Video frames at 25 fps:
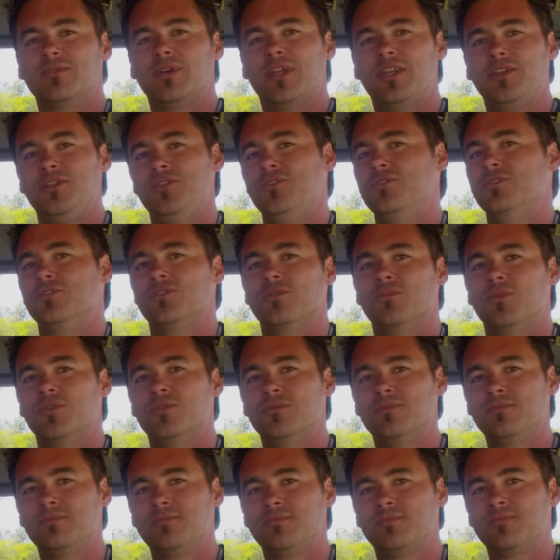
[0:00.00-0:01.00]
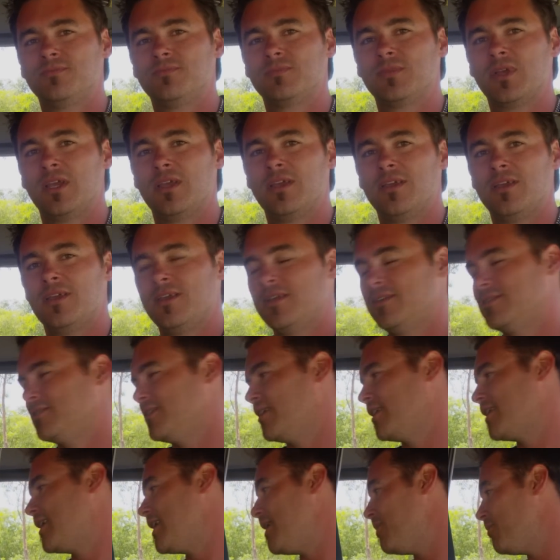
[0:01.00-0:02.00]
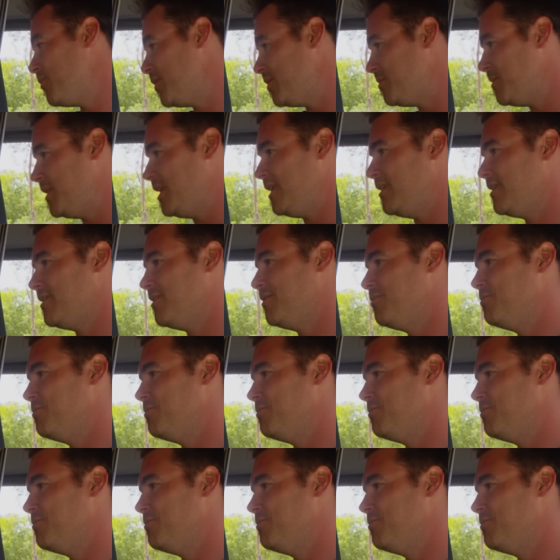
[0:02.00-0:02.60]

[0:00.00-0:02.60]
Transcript: and usable. So come with me,